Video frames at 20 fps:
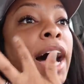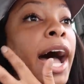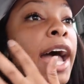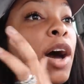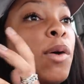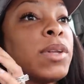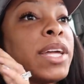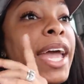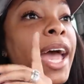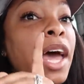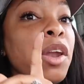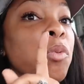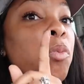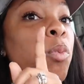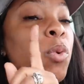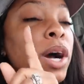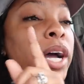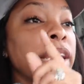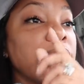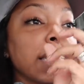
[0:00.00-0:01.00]
I only
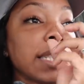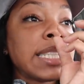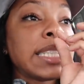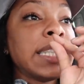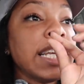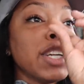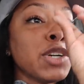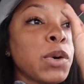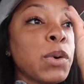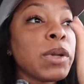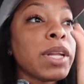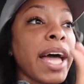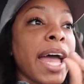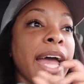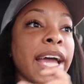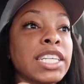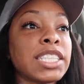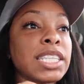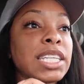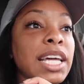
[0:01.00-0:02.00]
had one single
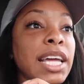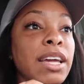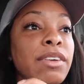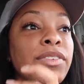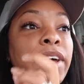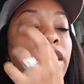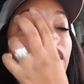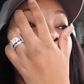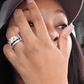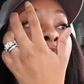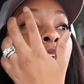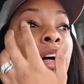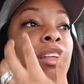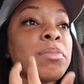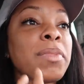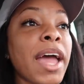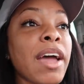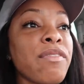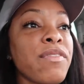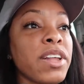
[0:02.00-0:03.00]
lash left. Like all
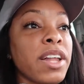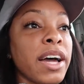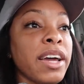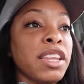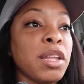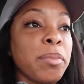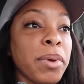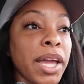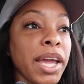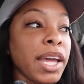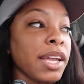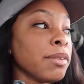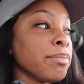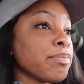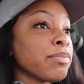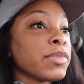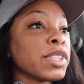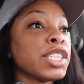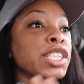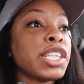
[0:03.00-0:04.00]
of them had fell out in the bed.
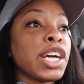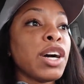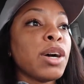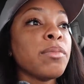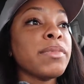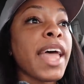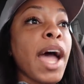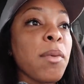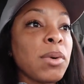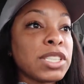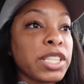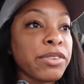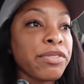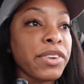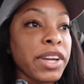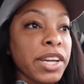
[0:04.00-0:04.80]
So that was a